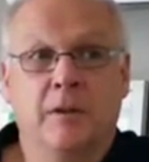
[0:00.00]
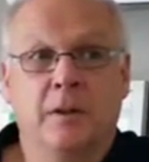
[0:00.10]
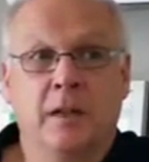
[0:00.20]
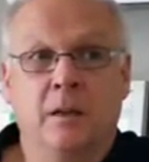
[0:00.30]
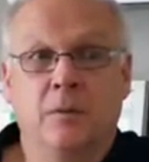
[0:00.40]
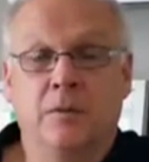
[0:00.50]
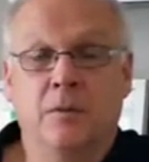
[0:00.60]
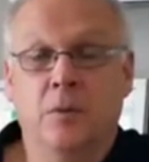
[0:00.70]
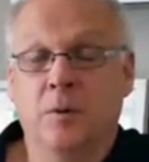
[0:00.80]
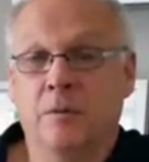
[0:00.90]
I think it was
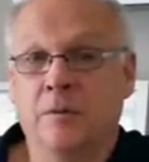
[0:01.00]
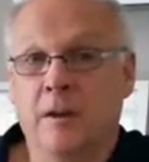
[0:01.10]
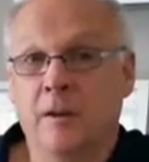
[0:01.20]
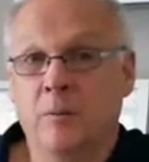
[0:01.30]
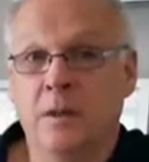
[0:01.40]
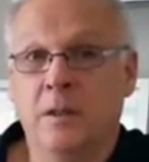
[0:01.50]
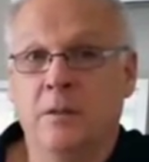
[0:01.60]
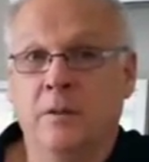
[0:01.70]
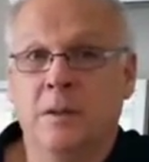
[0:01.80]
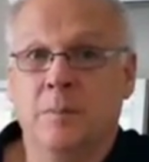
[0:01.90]
4 or 5 we
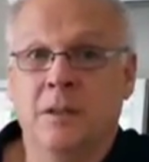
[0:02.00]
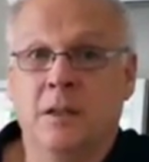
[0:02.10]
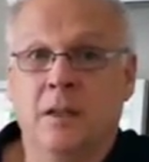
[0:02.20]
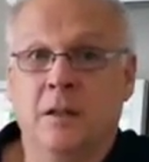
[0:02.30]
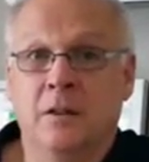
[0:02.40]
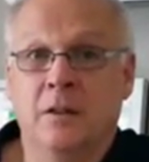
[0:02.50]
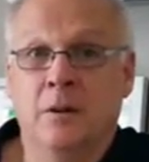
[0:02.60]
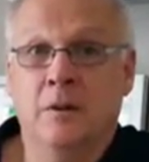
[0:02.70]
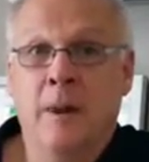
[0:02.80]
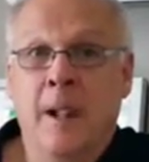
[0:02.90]
did on this particular
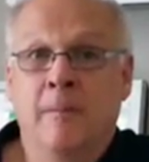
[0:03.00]
dog,